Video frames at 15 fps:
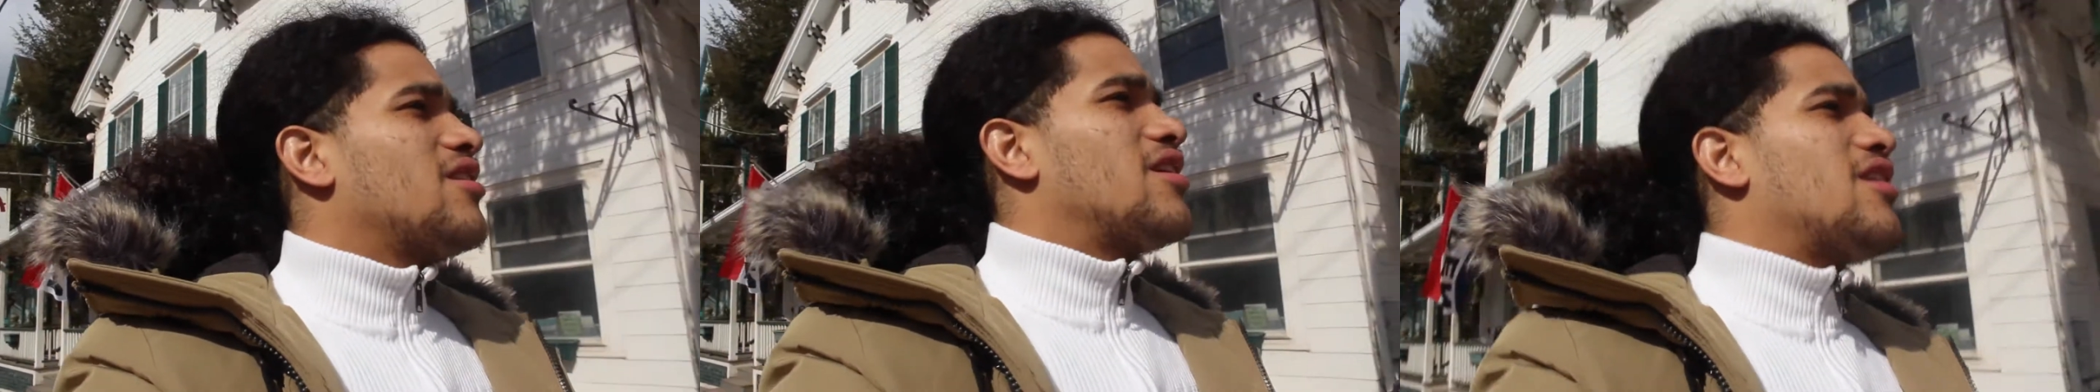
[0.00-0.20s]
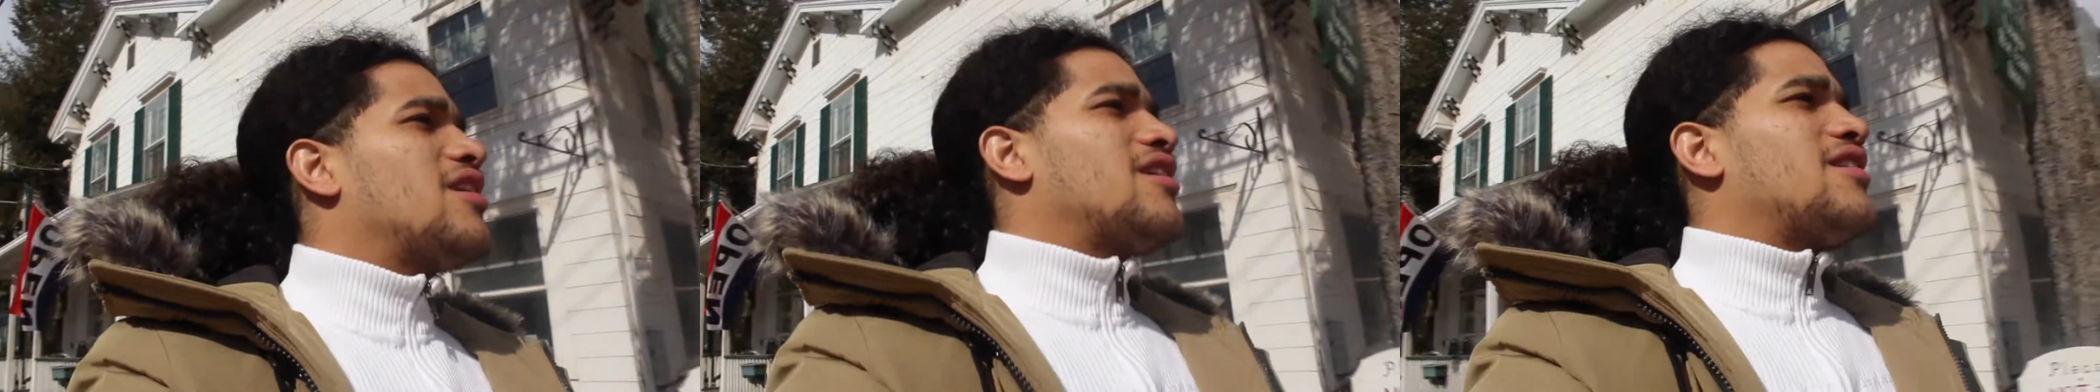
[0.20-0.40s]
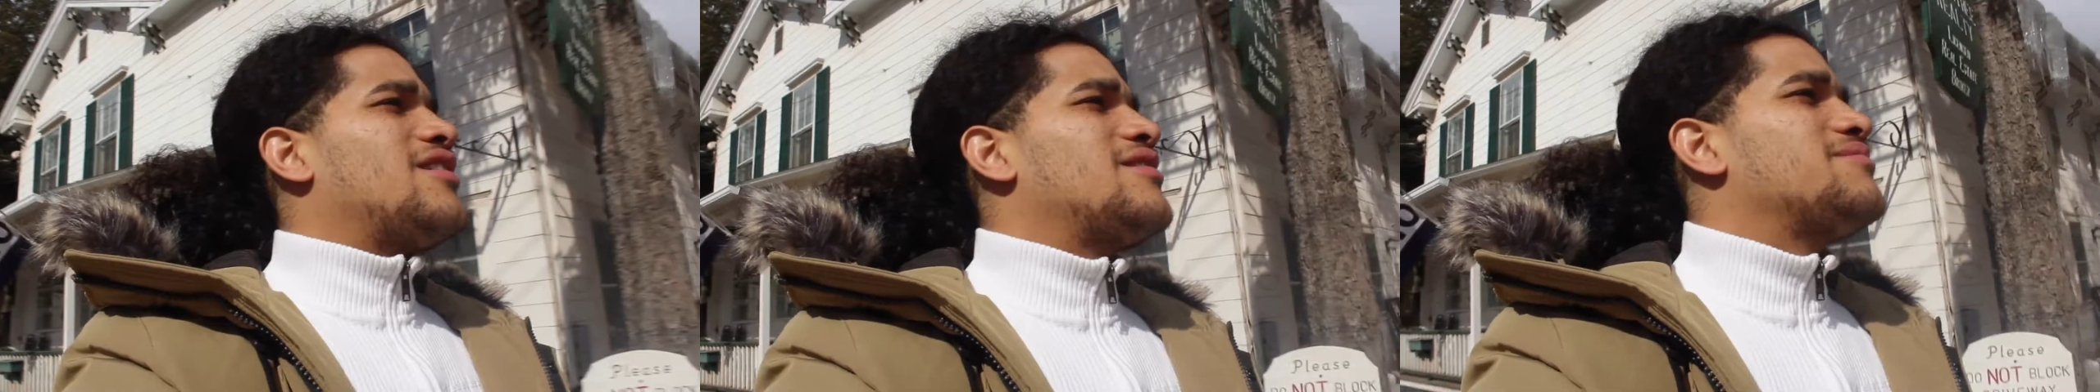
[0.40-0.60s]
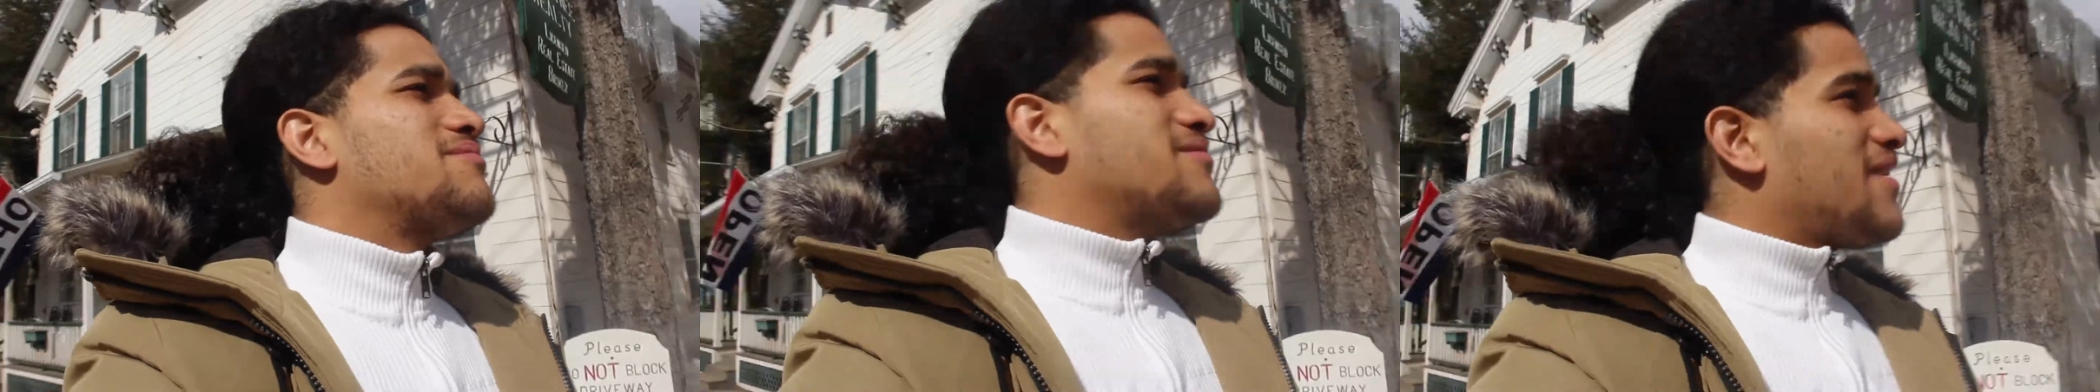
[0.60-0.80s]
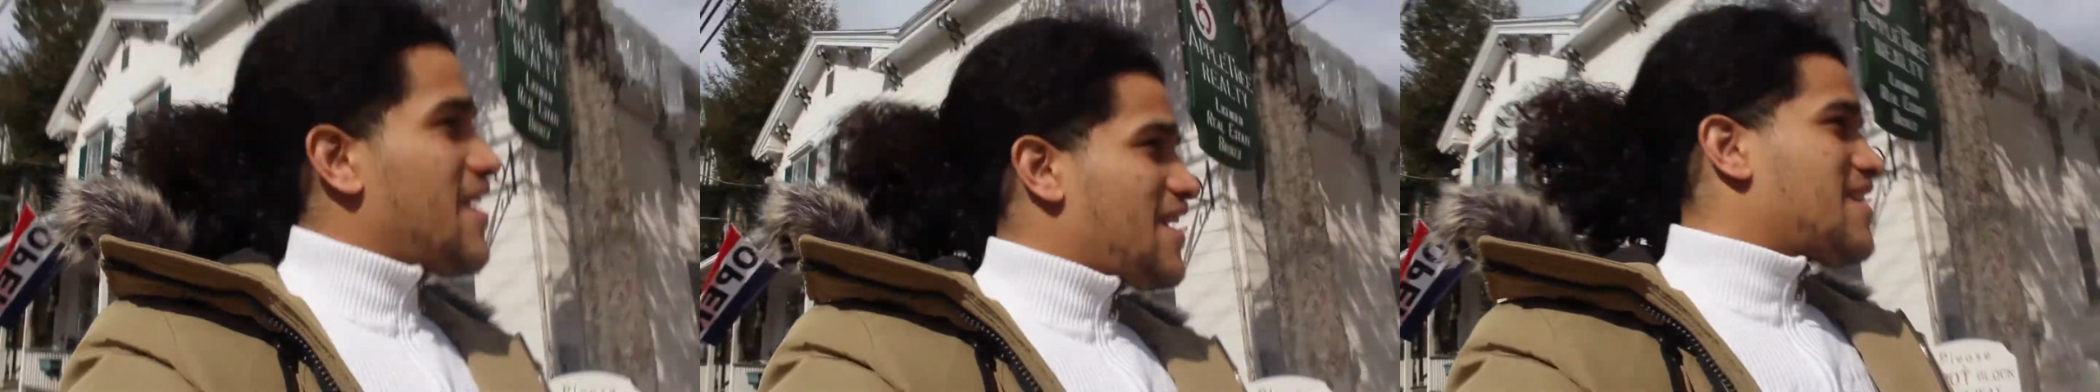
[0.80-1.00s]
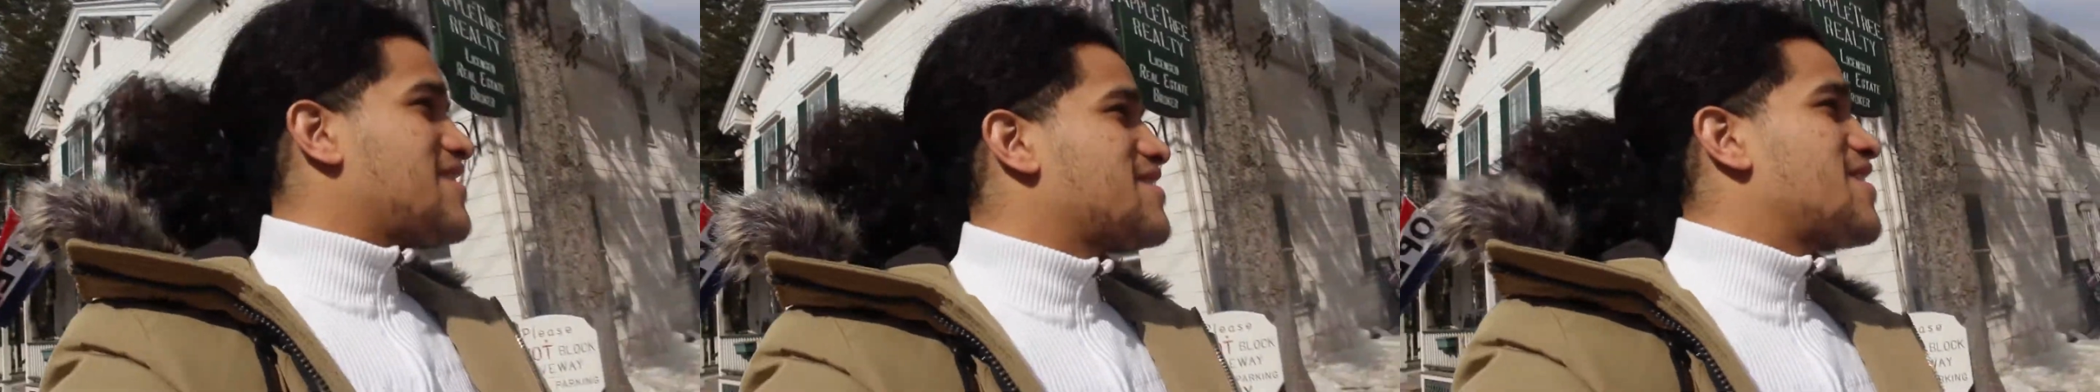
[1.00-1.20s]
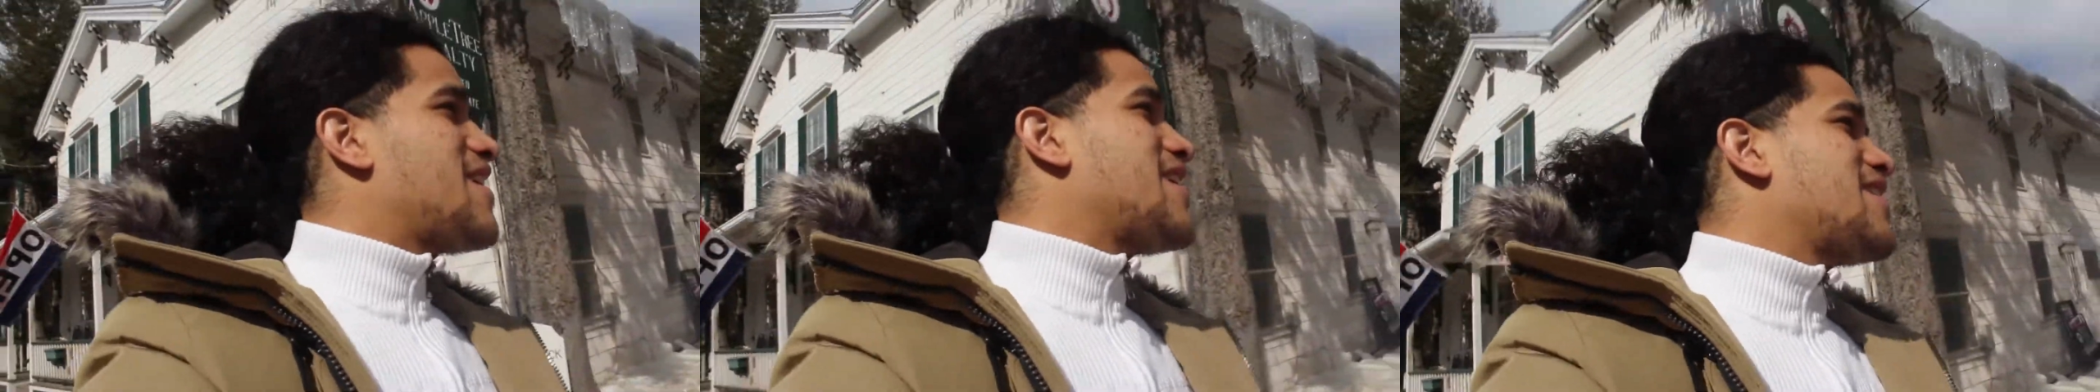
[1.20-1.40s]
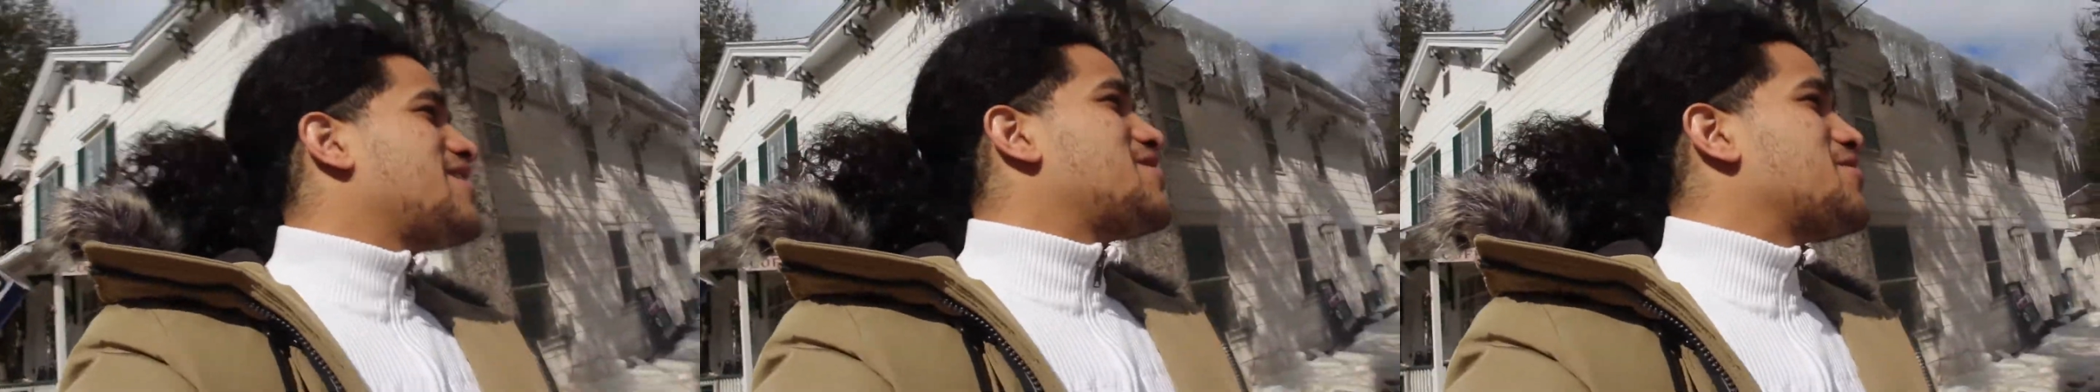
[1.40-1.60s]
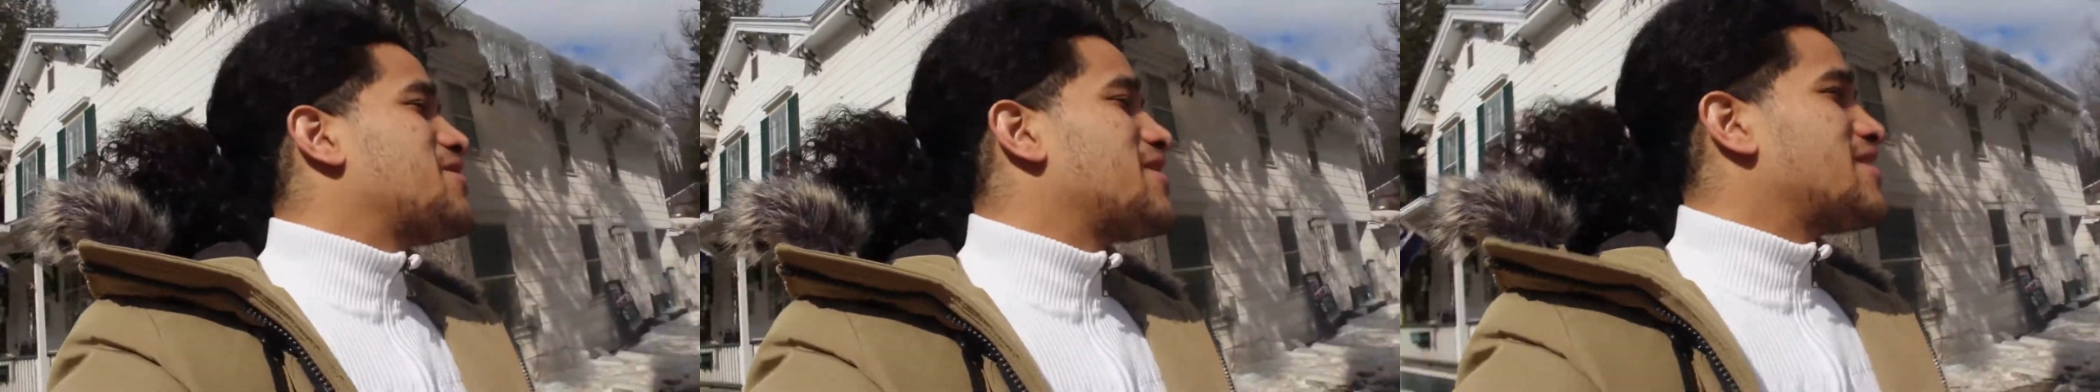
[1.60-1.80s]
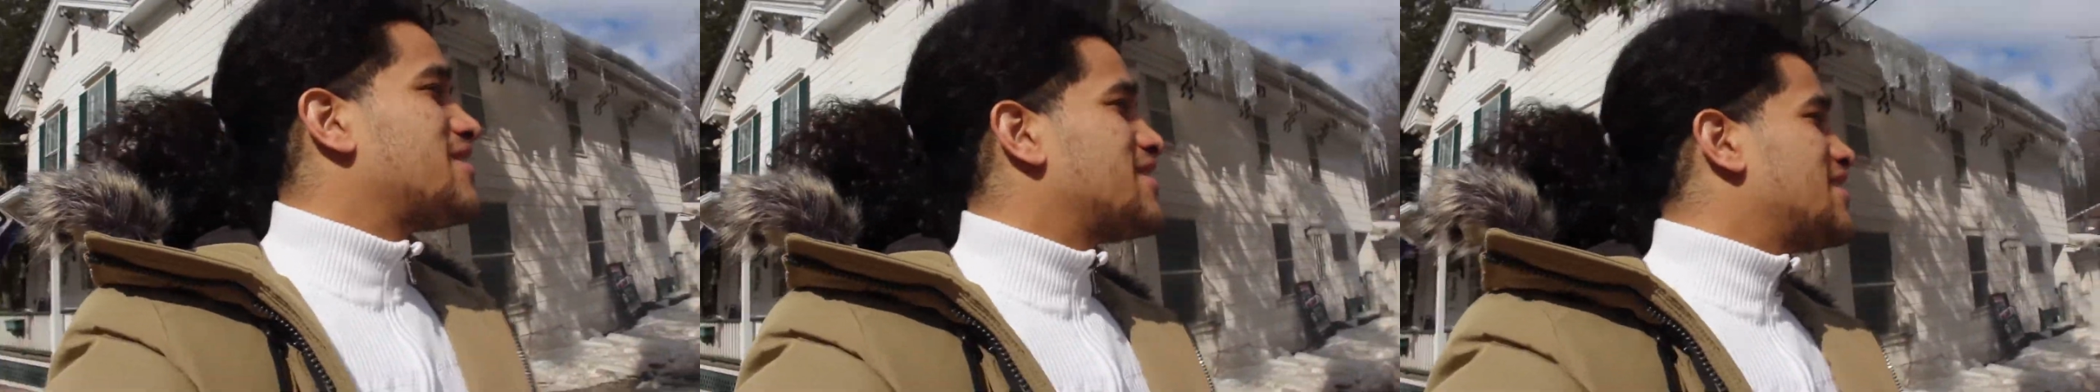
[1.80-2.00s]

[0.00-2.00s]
Um, hey, sir, how you doing?